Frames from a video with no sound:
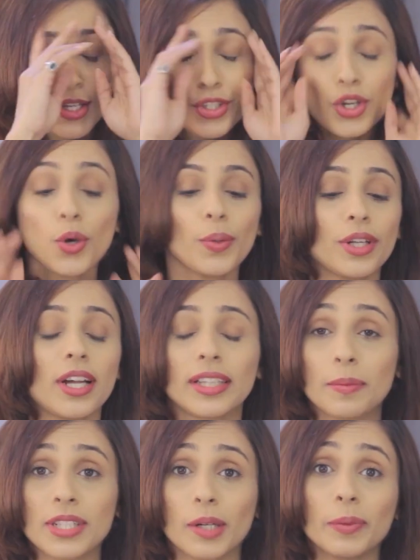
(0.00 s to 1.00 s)
So So now
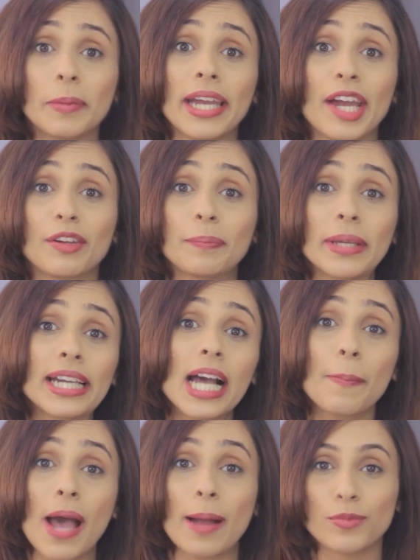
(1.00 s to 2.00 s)
that I'm done with my hair and
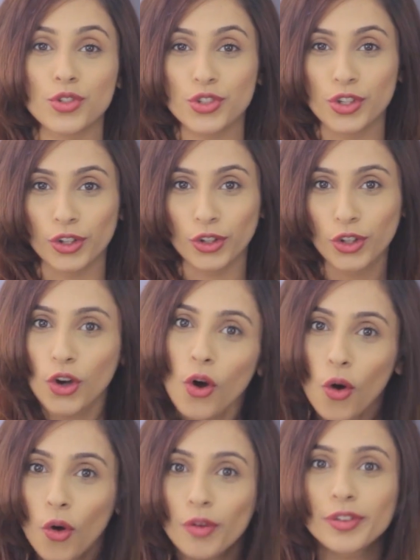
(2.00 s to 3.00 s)
makeup, I'm just gonna
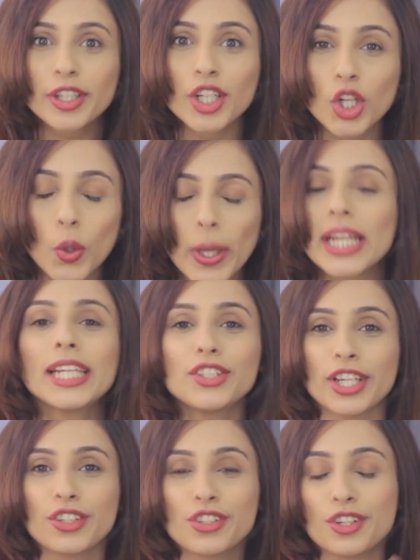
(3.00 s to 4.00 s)
go over, quickly
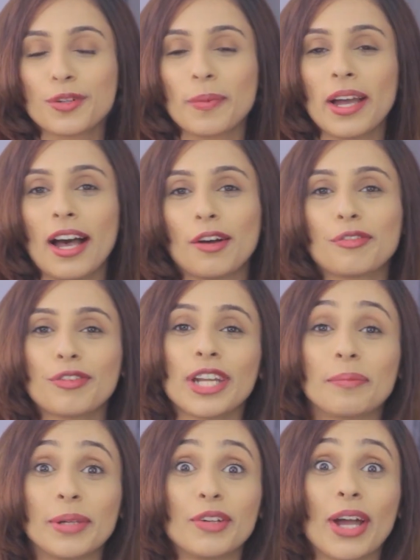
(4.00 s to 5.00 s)
change into my outfit
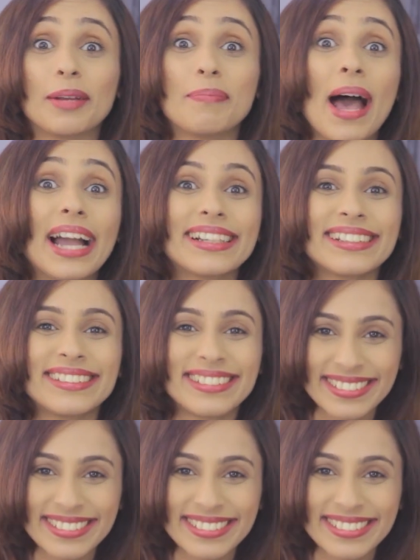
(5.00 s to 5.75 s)
and be right back.